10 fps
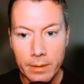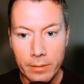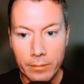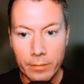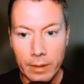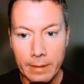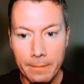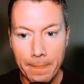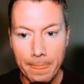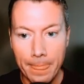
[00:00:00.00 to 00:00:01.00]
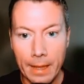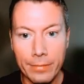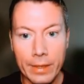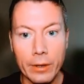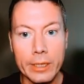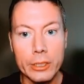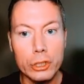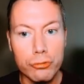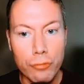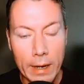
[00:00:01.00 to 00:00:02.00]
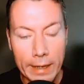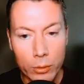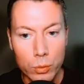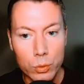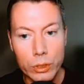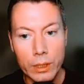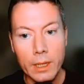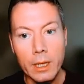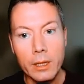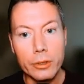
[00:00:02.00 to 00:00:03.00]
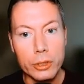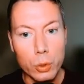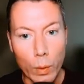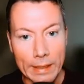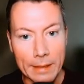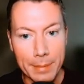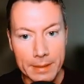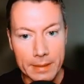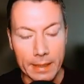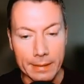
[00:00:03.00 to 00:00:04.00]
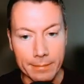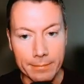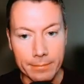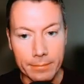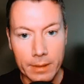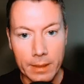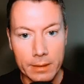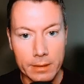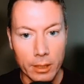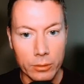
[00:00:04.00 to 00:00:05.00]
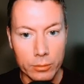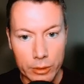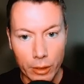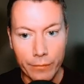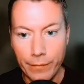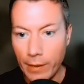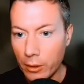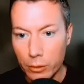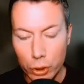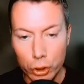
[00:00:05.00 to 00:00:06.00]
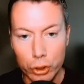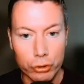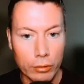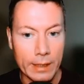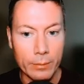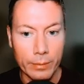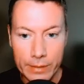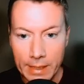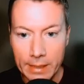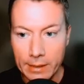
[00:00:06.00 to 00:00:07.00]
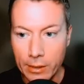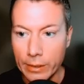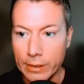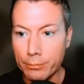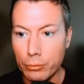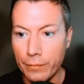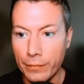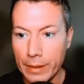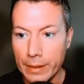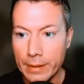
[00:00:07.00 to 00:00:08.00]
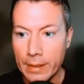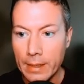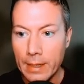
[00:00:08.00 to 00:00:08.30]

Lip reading: All right, and then I trailed the 20%. Okay, so far, good trade. We've taken a nice profit.